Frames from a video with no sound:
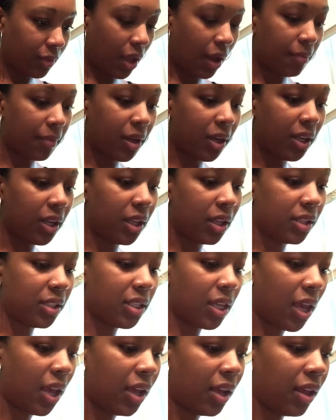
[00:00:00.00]
I'm gonna
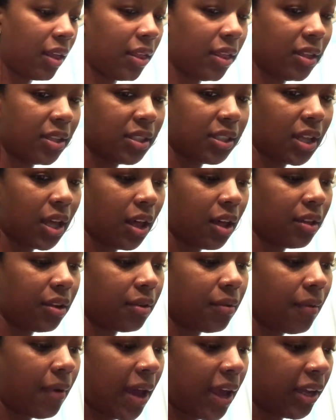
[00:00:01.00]
take this other
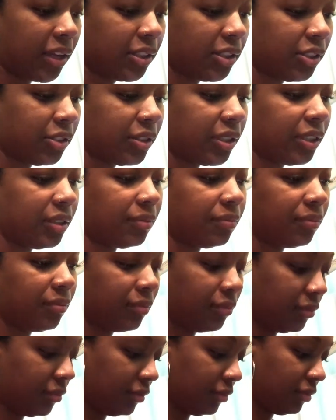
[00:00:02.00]
wax strip
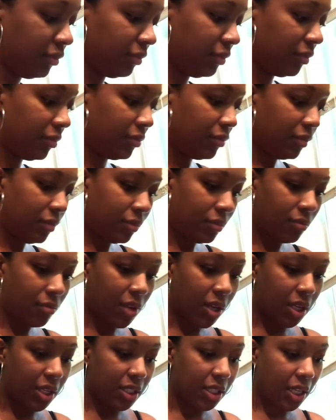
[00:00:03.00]

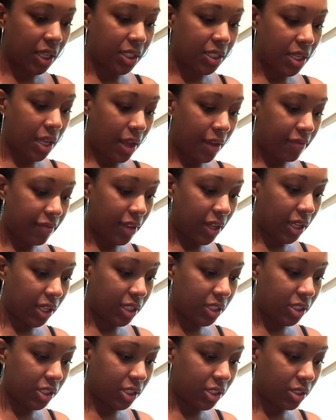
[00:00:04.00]
because, like I said, I feel like
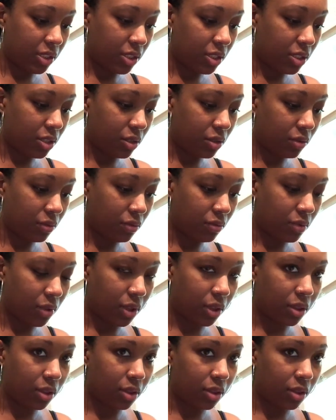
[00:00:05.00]
it's just too